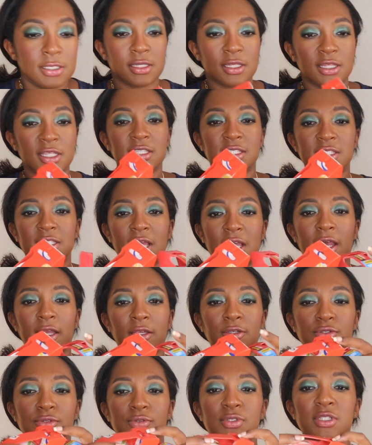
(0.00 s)
this
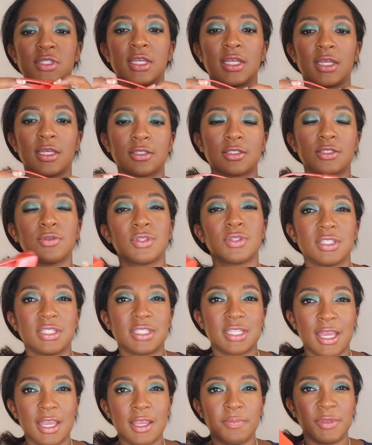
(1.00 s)
actual so the
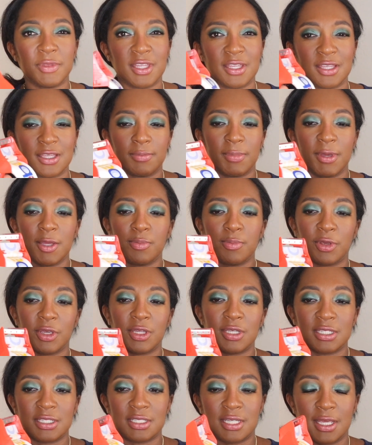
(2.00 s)
tape, the eBay
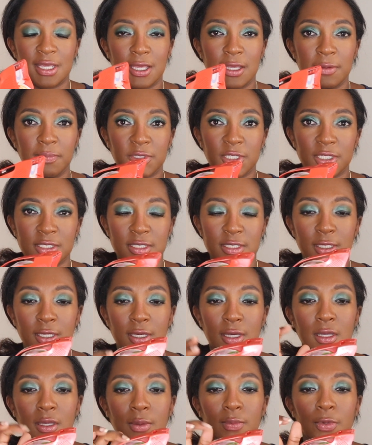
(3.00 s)
branded tape doesn't
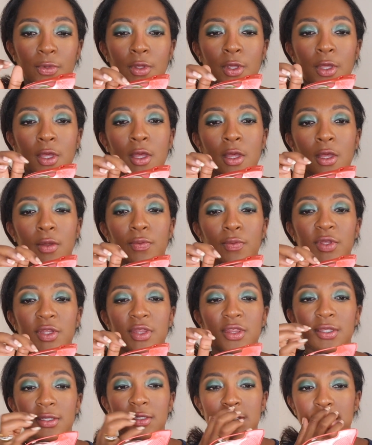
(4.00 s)
come
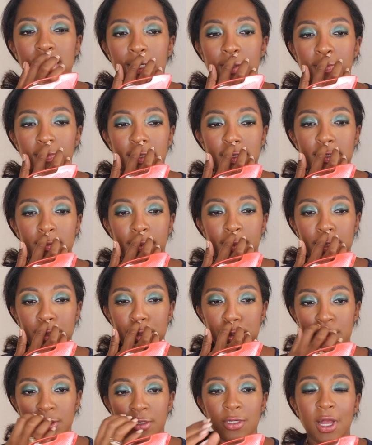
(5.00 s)
with the tape
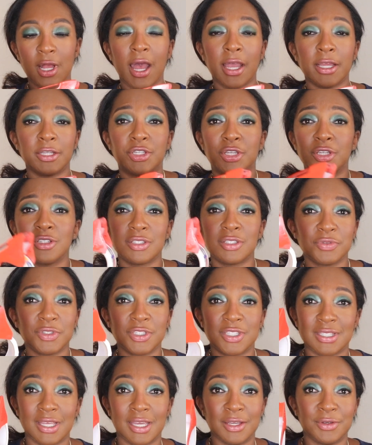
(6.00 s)
dispenser. I just
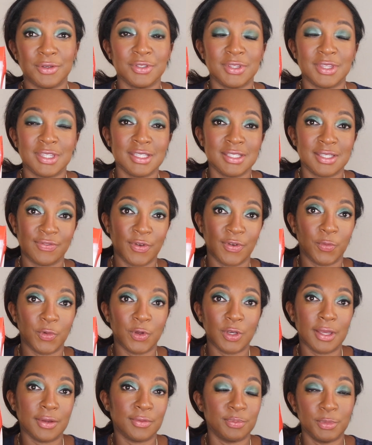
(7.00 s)
recycled this from when
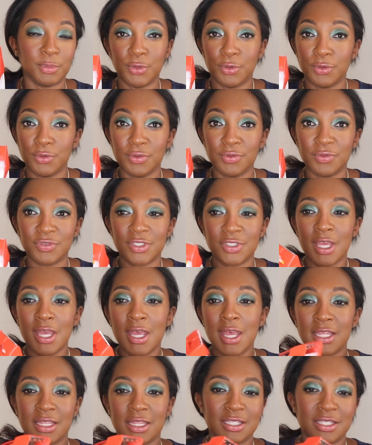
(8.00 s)
I moved.
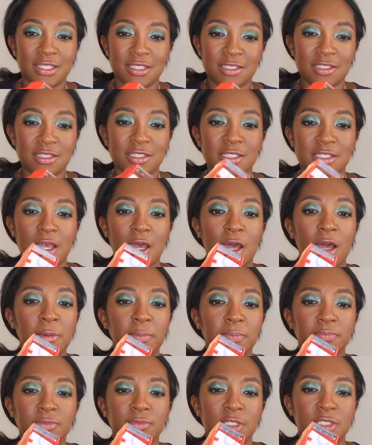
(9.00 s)
This is a
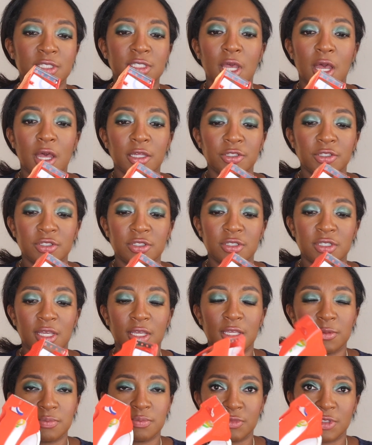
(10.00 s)
Scotch
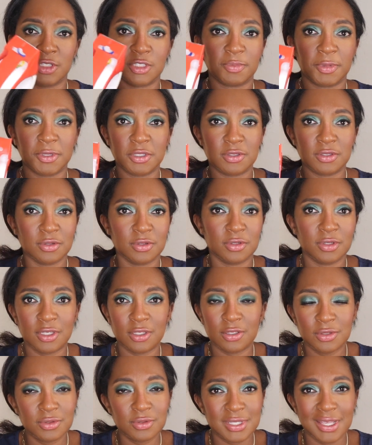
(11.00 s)
tape dispenser. You
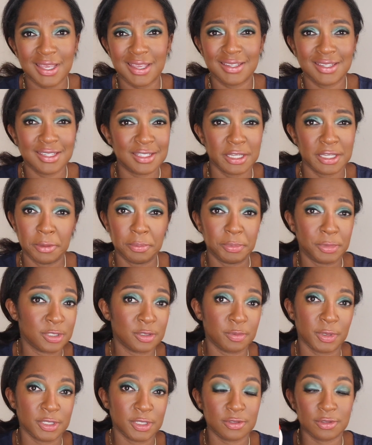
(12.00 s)
can use any tape
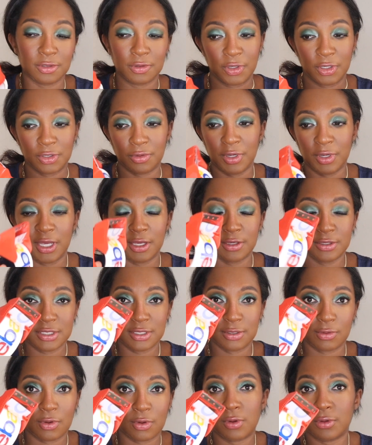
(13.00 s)
dispenser around your house
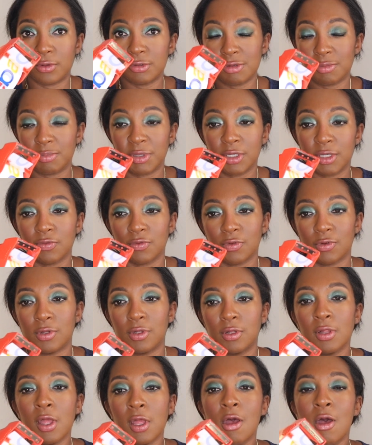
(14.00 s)
that'll hold a big
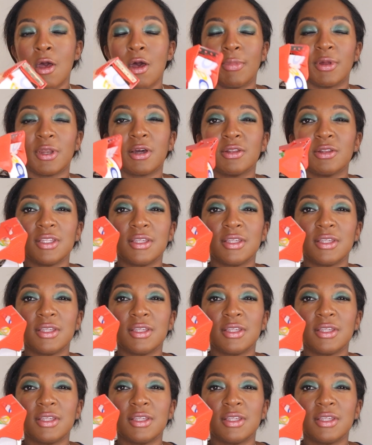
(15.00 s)
roll, but I'll